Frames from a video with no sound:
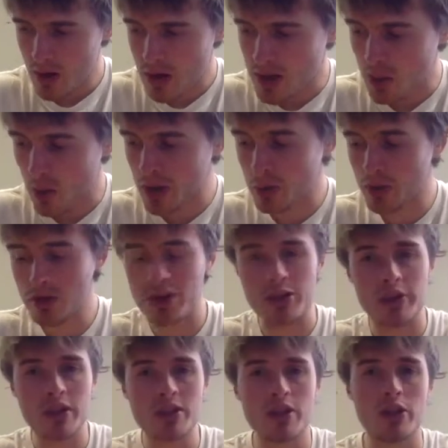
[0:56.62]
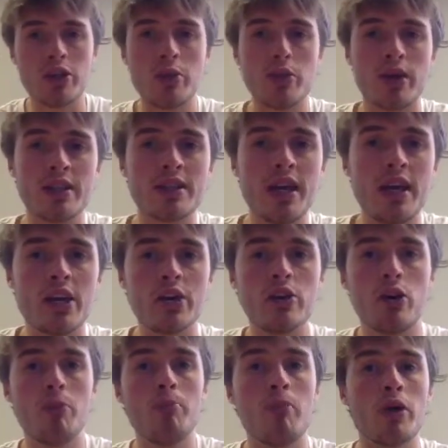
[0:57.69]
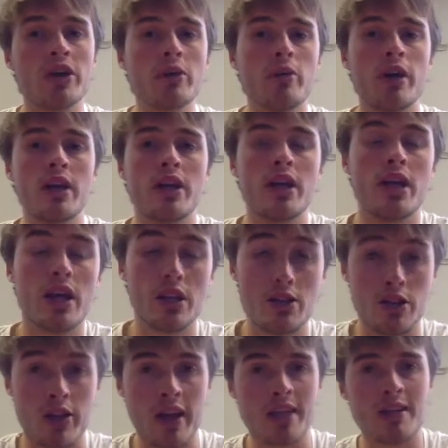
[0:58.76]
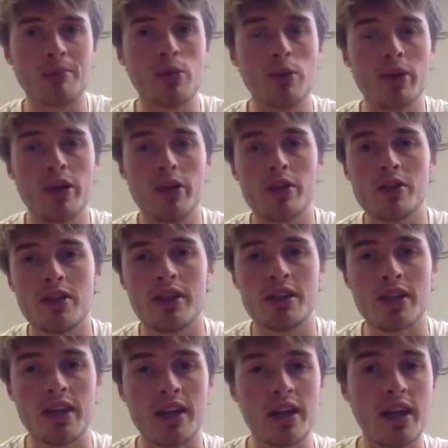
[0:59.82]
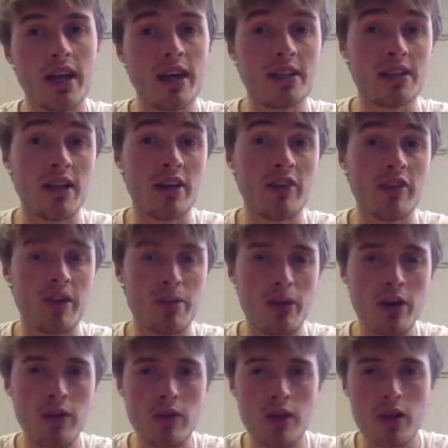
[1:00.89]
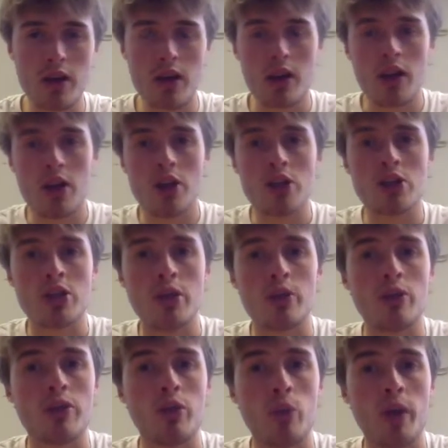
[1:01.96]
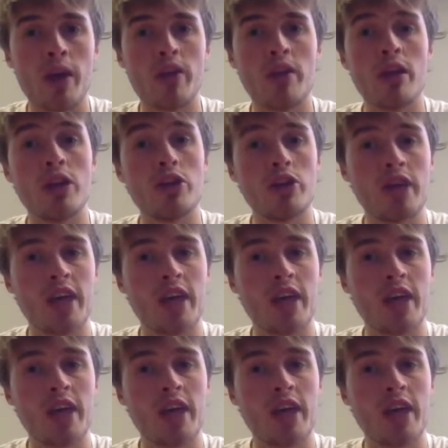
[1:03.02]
So what you want to do is you want to take your body weight. So the example we're using is a female. So the weight in